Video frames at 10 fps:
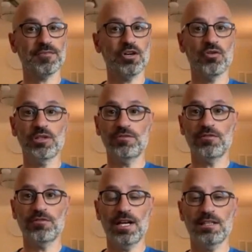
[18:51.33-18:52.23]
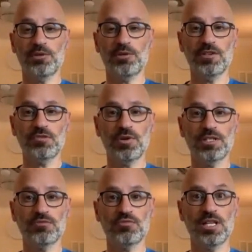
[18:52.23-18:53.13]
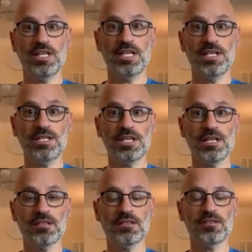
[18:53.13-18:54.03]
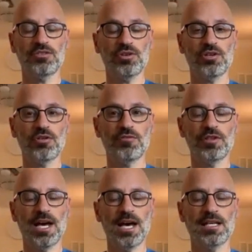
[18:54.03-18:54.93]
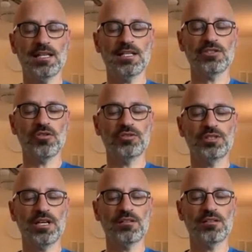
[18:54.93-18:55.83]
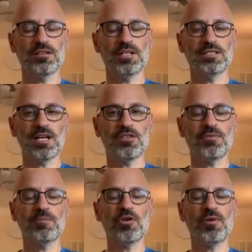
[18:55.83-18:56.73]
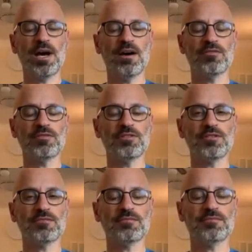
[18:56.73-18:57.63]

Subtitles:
Only if you find the previous ones really easy, you can go for that. And let's all take, let's say, 3 more rounds.